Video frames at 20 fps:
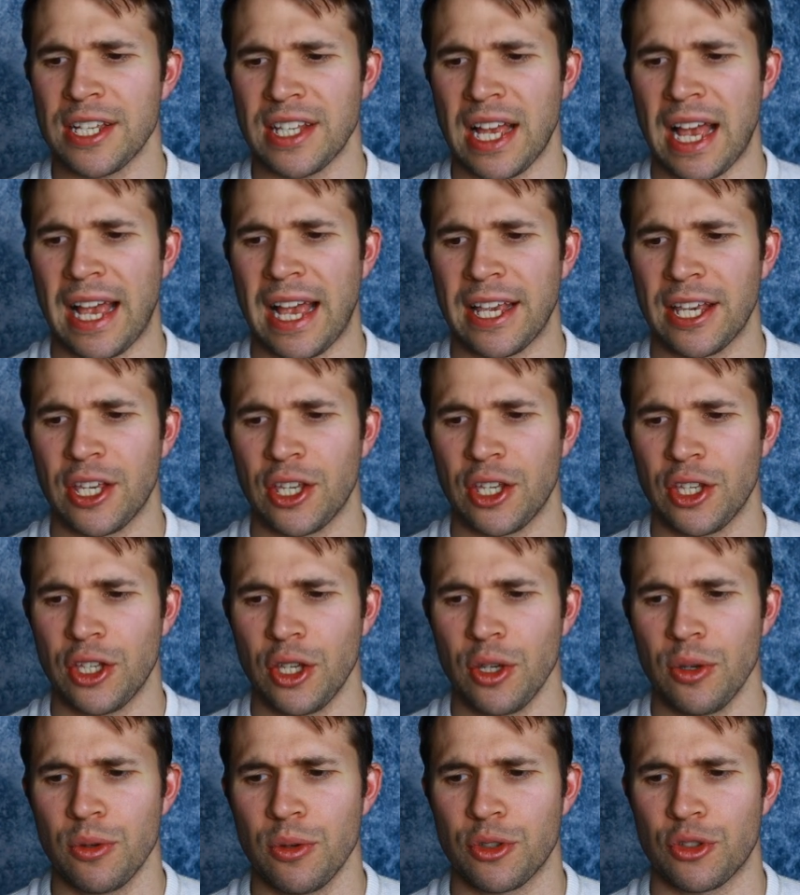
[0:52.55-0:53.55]
So that is a
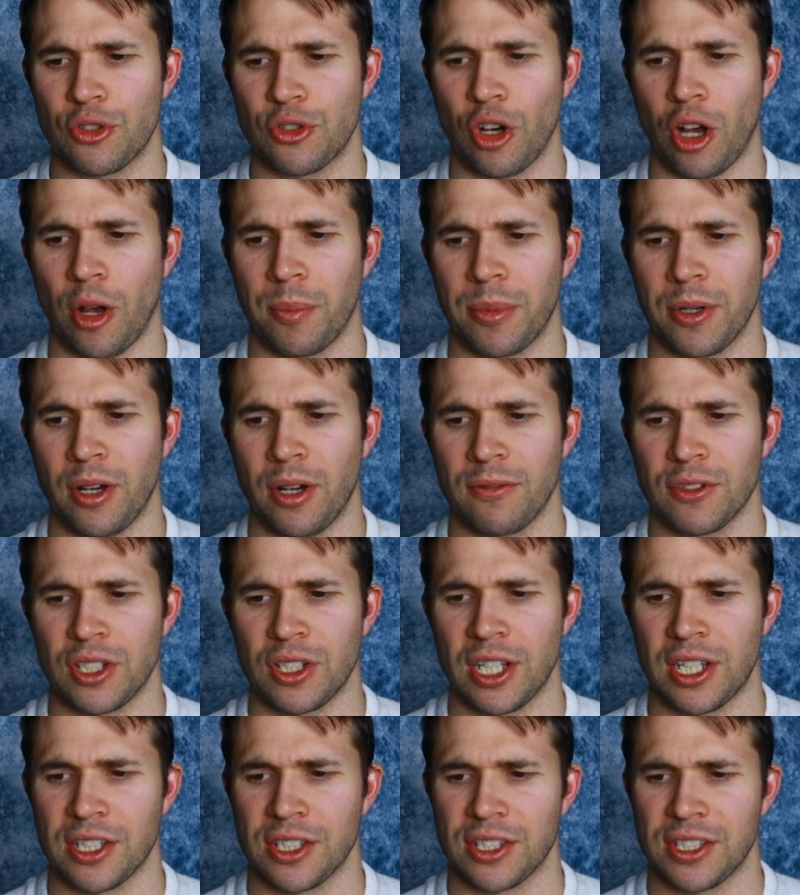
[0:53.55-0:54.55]
huge drop,
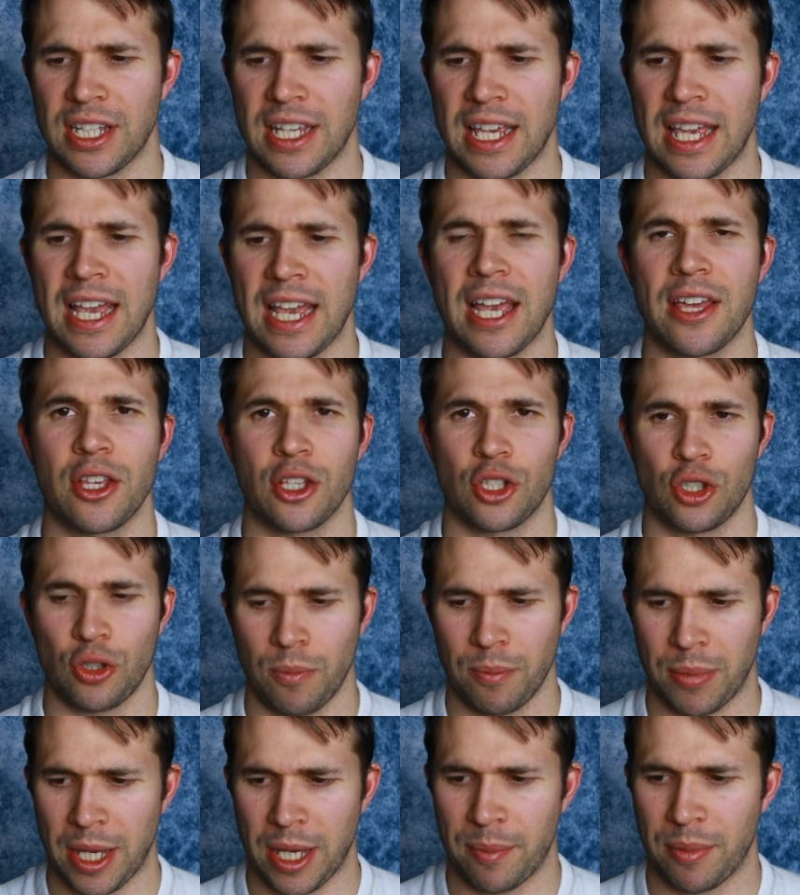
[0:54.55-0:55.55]
and obviously you can see here
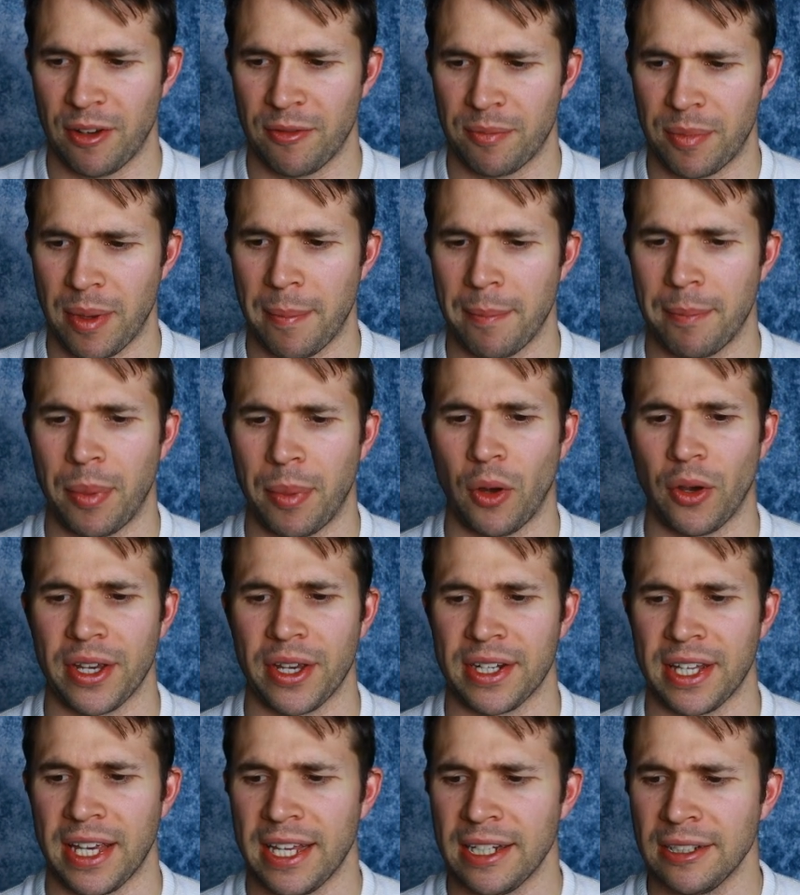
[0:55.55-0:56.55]
that some people have been
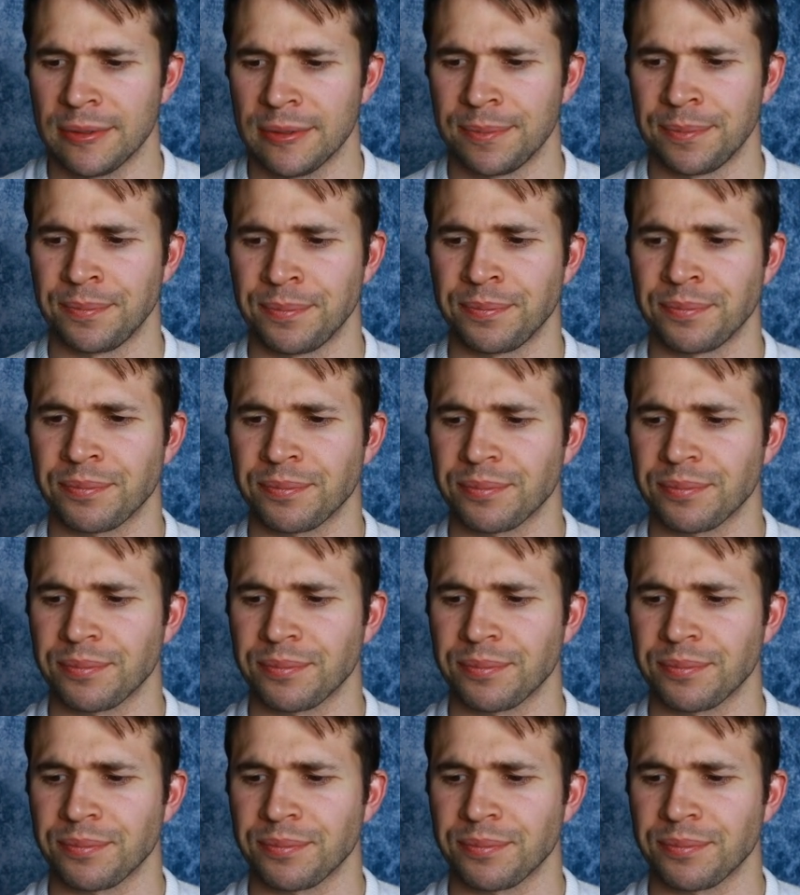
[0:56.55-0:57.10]
buying in.